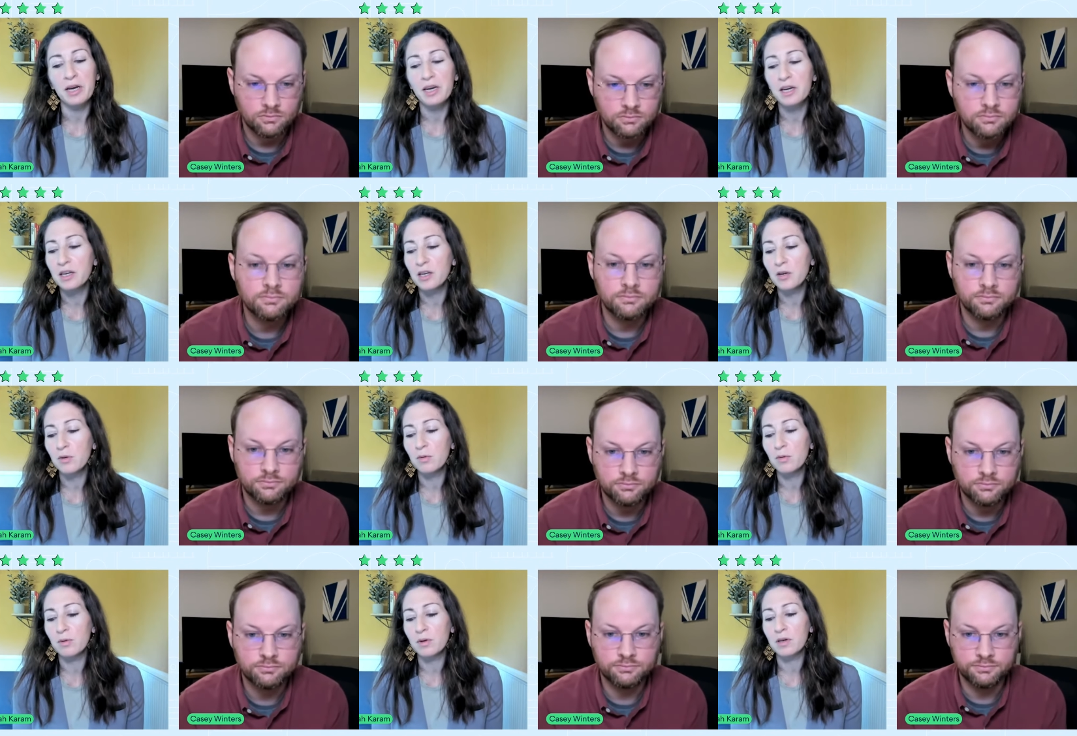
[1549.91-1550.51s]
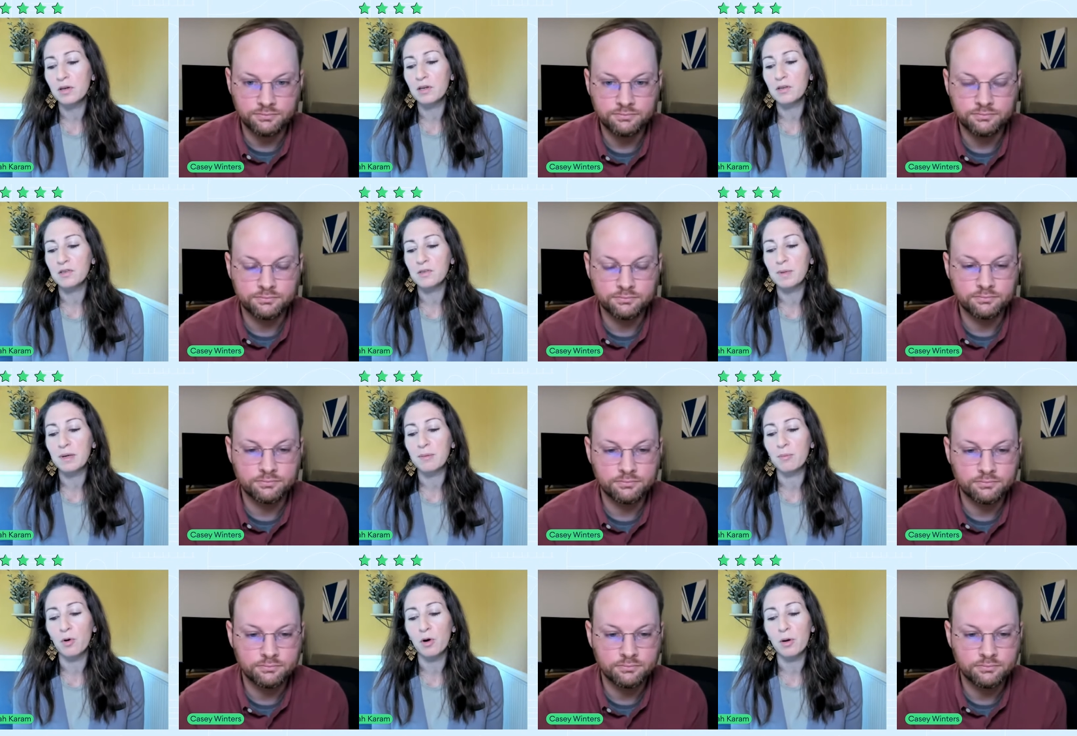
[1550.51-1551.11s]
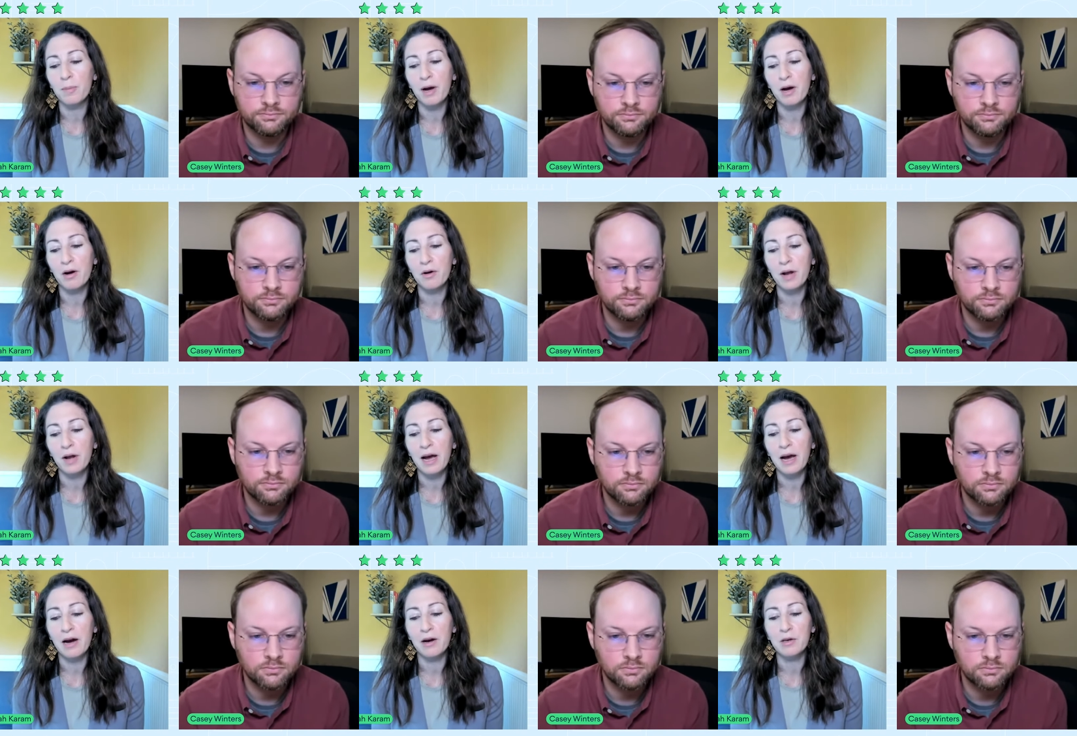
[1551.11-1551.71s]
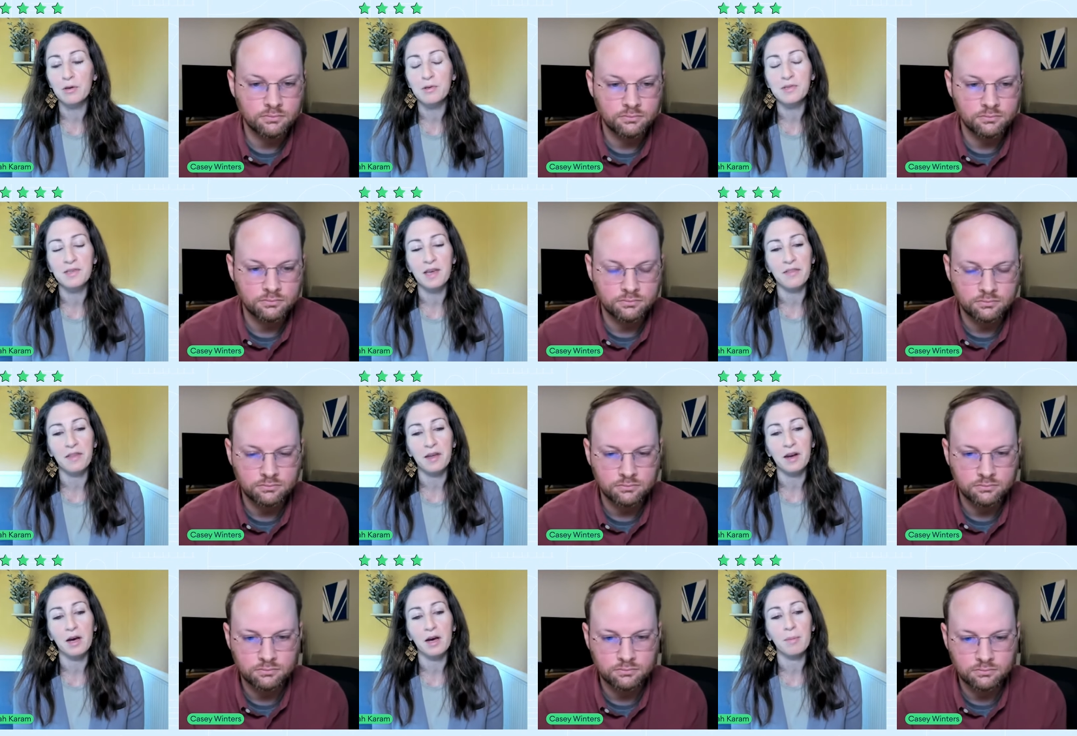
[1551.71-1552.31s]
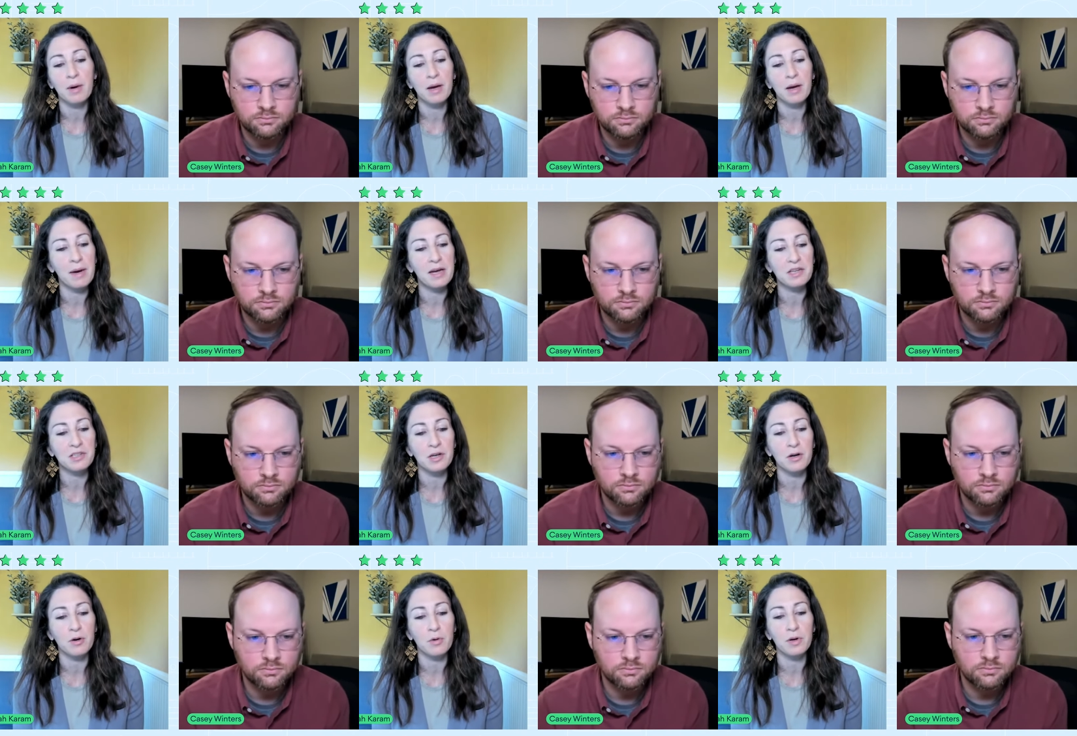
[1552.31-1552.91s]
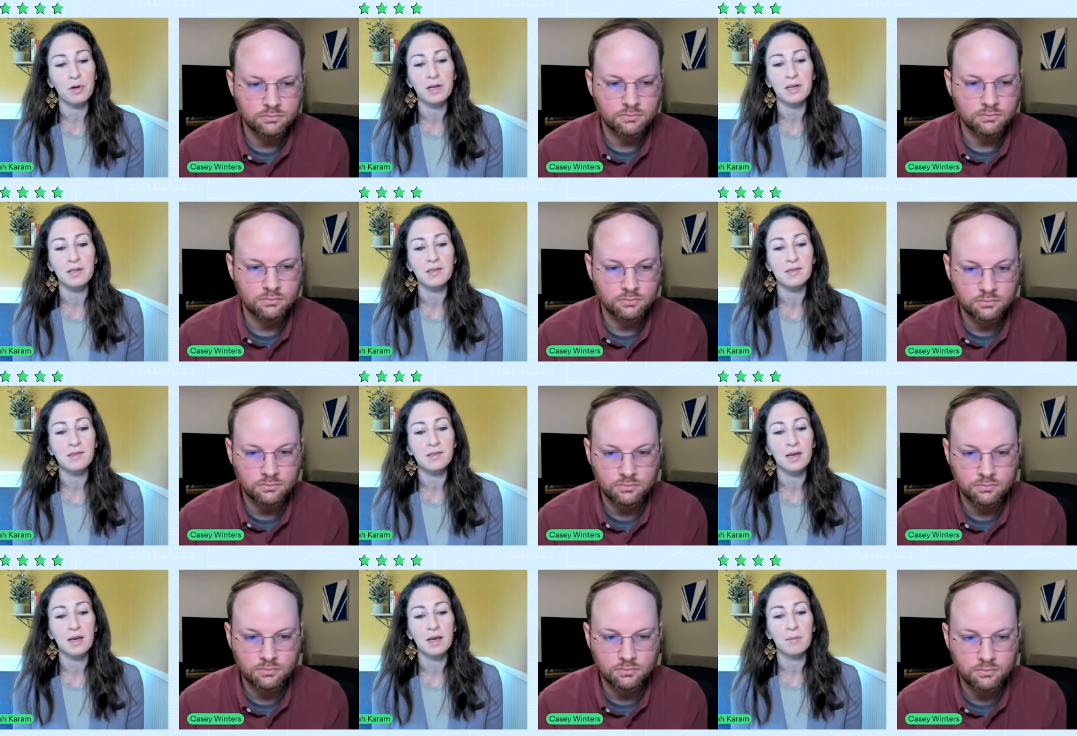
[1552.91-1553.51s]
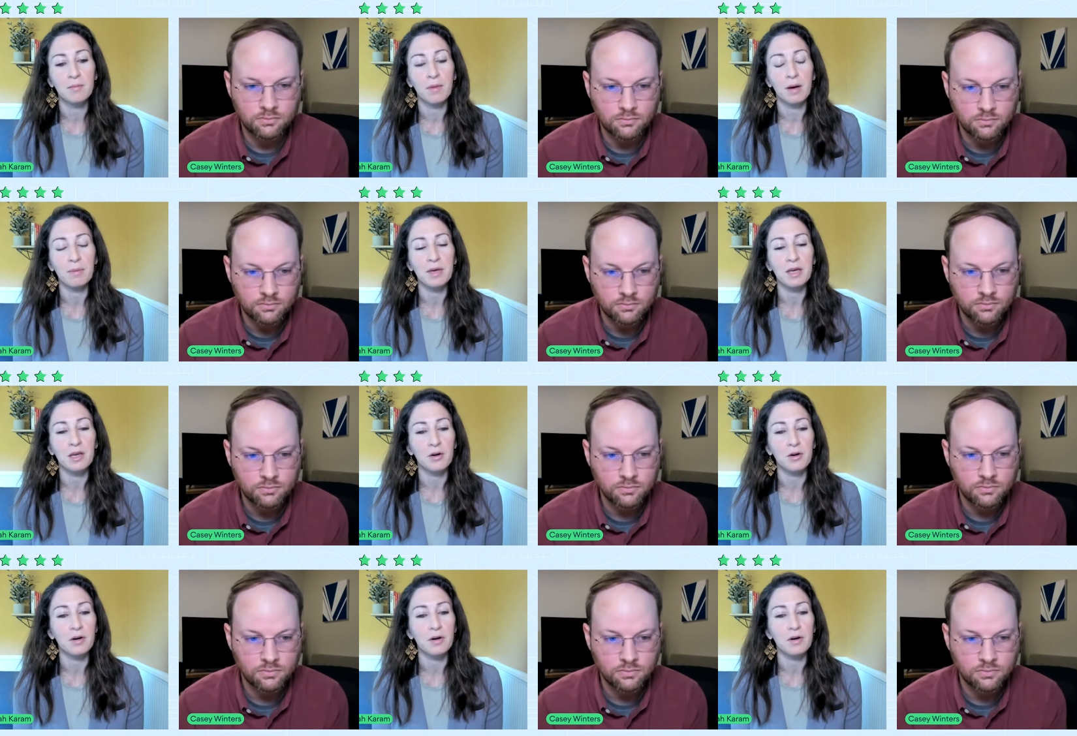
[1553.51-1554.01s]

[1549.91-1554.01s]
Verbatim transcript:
Speaker 1: Could you speak more about how you set that up? I imagine our audience might be